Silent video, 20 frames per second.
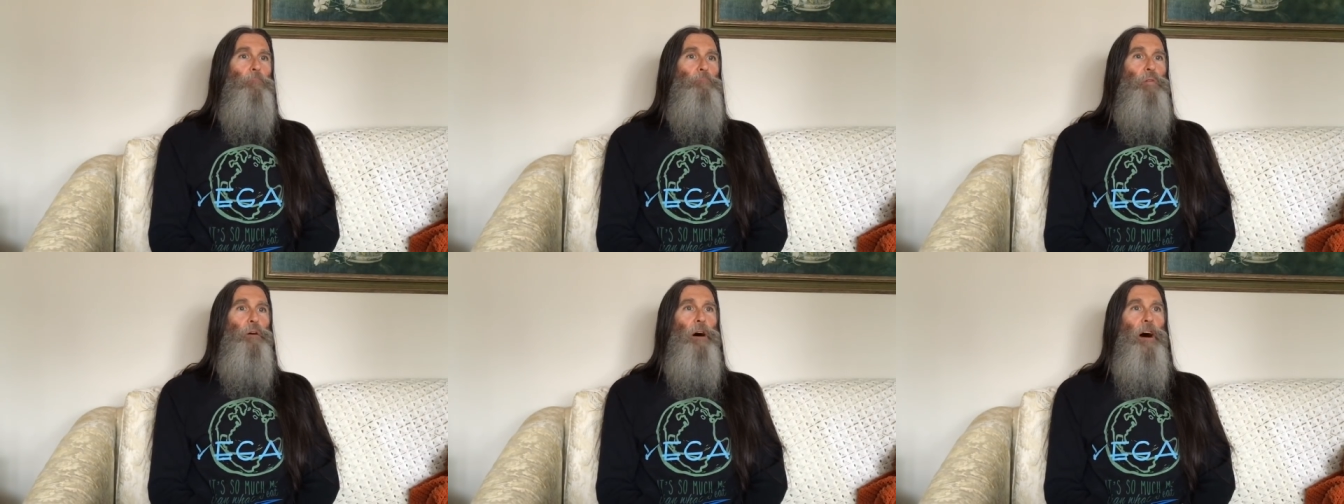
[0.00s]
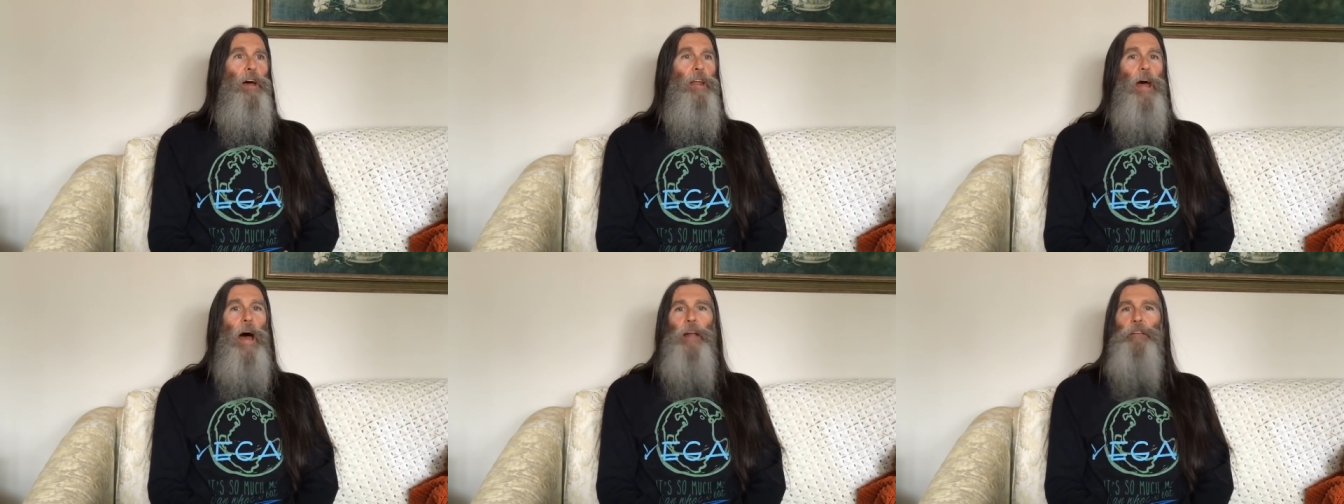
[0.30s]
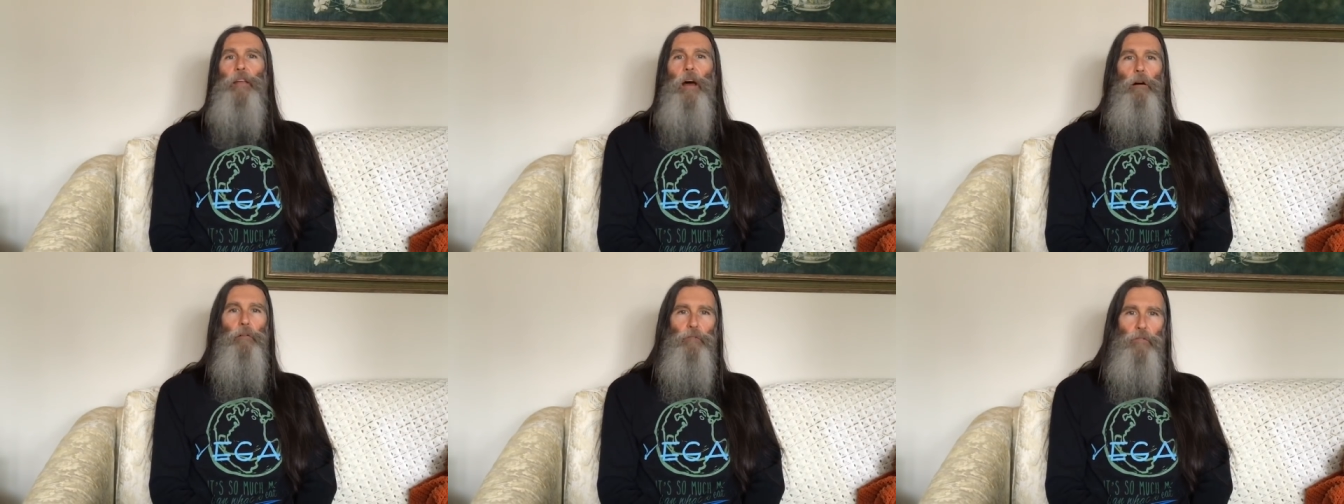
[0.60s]
but I
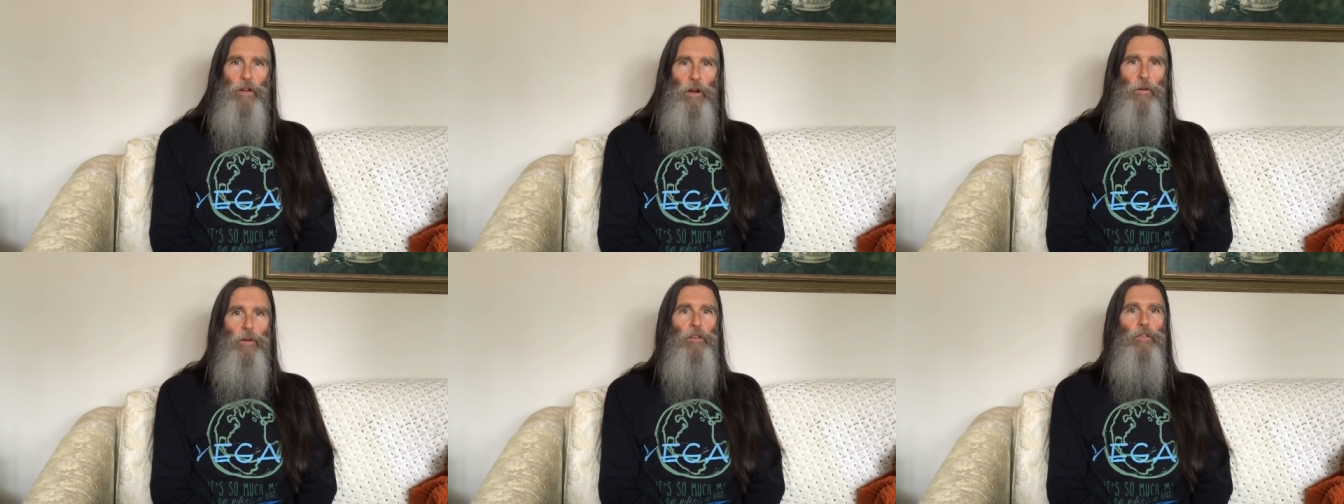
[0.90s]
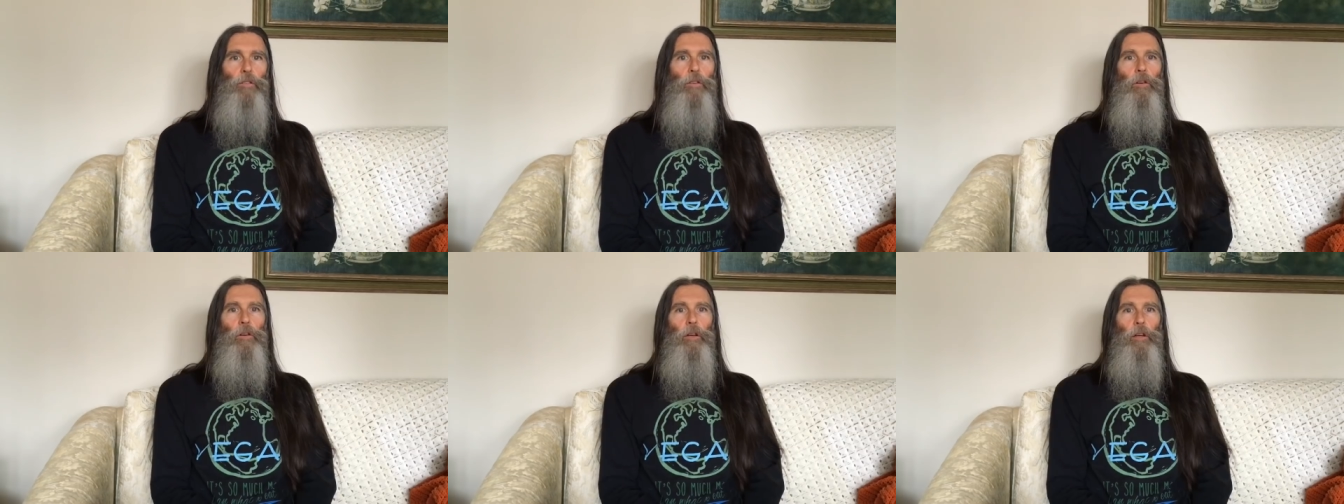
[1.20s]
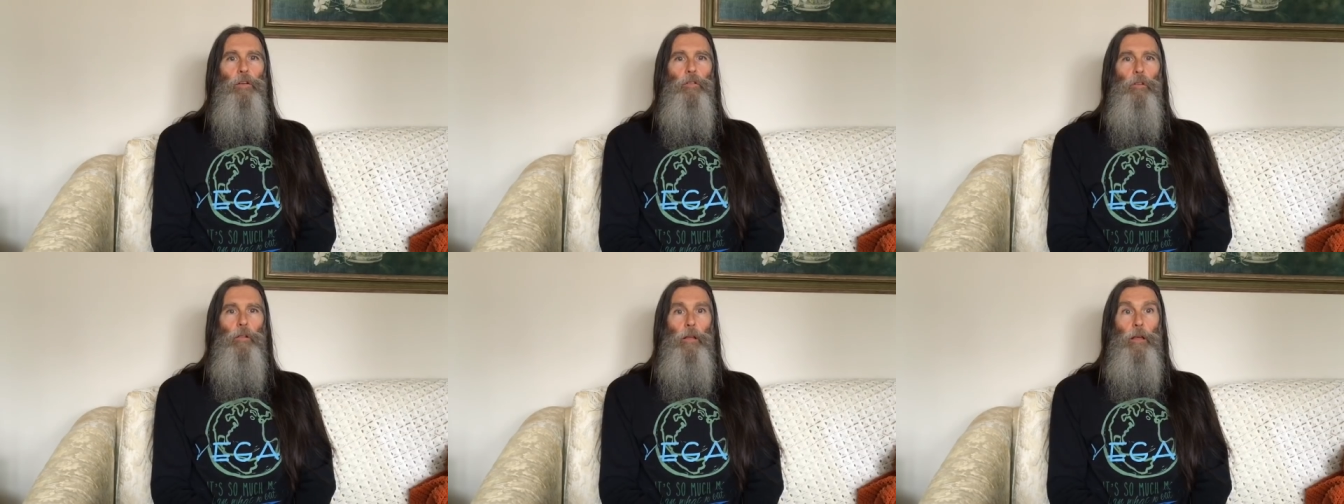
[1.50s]
doubt very
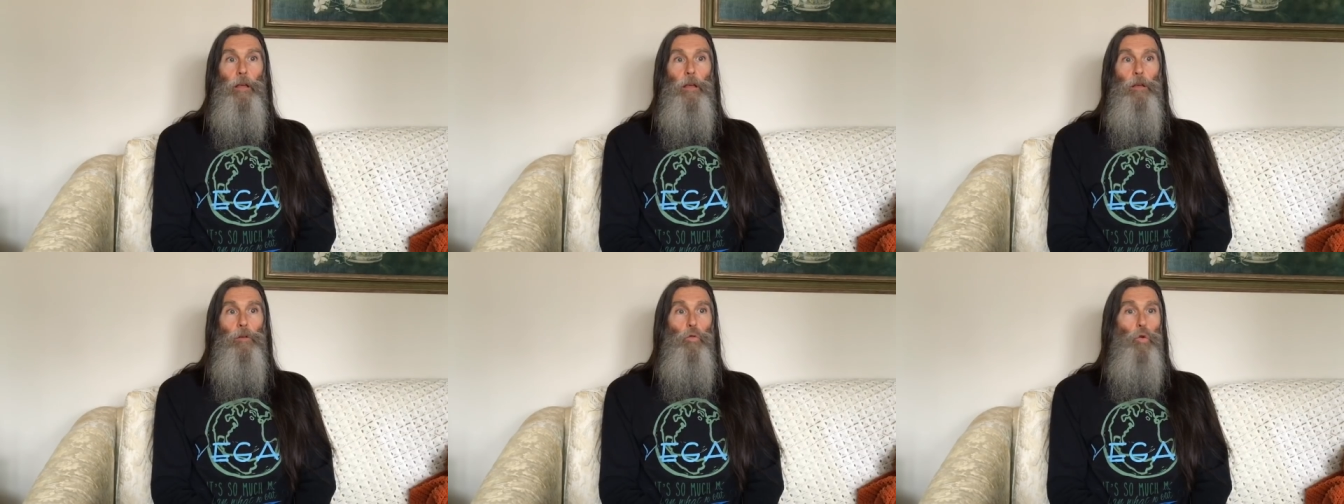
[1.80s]
seriously,